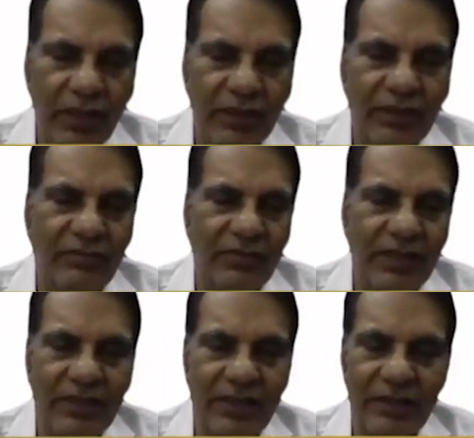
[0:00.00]

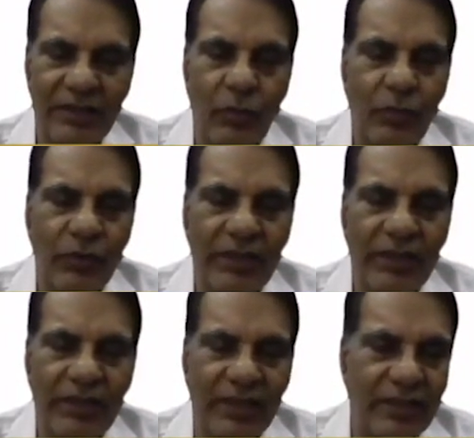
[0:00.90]
otherwise there is no
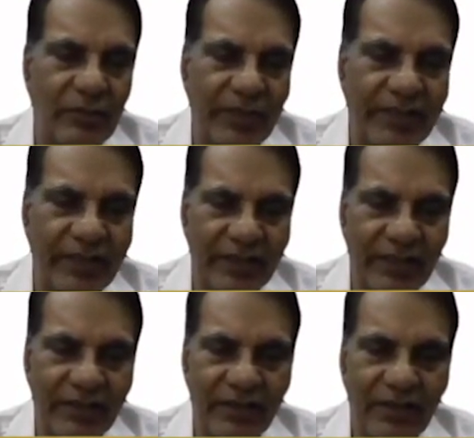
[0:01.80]
point interpreting that.